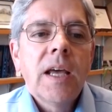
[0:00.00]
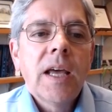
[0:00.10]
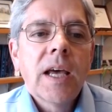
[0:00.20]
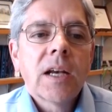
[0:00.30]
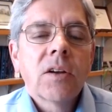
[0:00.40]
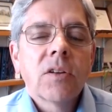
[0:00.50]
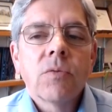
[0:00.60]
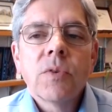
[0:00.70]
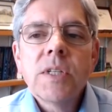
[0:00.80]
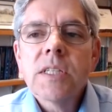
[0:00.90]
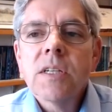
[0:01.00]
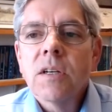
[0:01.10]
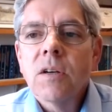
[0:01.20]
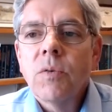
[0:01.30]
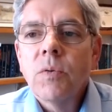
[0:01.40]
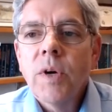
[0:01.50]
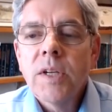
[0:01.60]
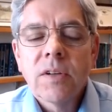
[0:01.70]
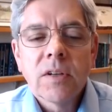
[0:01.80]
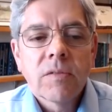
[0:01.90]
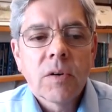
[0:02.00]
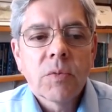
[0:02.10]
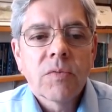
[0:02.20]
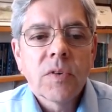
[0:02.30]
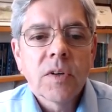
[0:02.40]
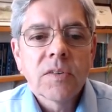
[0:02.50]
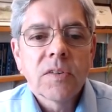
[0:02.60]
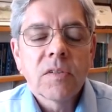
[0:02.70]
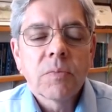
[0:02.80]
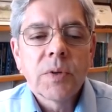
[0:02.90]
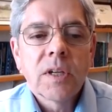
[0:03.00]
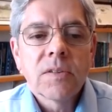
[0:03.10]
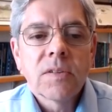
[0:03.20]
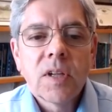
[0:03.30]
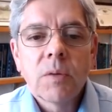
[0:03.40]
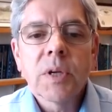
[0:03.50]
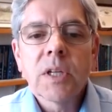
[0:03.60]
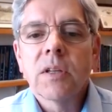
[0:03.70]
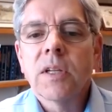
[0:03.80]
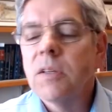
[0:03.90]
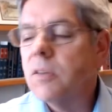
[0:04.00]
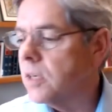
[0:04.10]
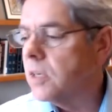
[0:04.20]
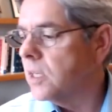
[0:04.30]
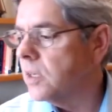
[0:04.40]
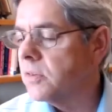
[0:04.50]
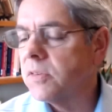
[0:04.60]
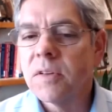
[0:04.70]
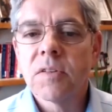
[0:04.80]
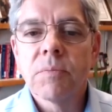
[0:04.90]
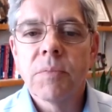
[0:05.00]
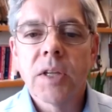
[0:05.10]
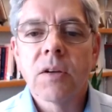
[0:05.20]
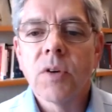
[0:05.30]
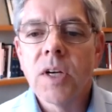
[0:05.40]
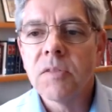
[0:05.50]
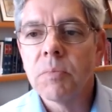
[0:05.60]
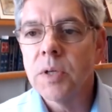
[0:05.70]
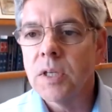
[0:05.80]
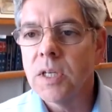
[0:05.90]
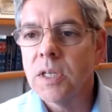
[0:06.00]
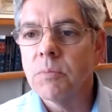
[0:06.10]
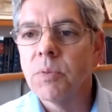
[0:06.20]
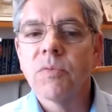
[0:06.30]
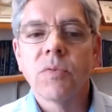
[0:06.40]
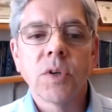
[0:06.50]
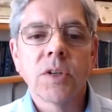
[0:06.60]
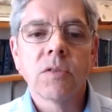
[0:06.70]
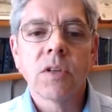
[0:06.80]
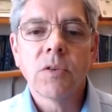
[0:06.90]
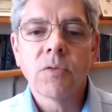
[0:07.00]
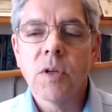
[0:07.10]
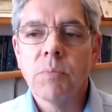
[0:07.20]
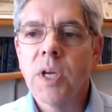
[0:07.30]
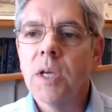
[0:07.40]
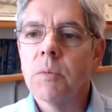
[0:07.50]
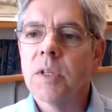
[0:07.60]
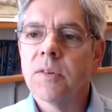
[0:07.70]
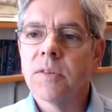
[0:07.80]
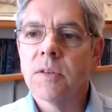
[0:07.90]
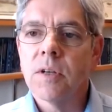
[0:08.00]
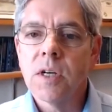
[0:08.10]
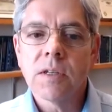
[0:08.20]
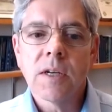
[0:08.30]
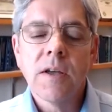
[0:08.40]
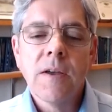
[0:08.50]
And the reason we wait till November 1st is because typically you're going to get a 6-month grace period before your loan repayments start.